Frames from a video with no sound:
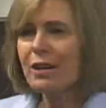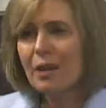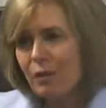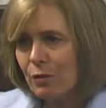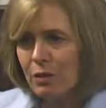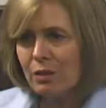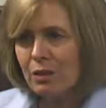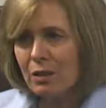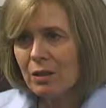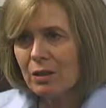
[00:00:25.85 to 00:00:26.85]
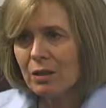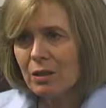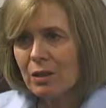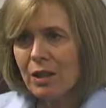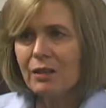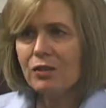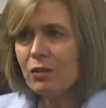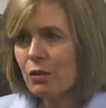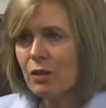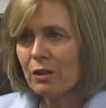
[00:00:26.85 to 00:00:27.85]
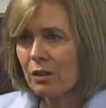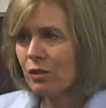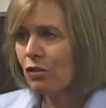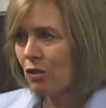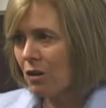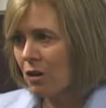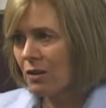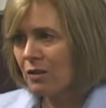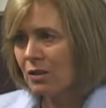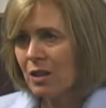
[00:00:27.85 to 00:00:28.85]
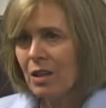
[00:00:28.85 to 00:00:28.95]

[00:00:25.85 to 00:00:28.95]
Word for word: covered and stare at a little chart.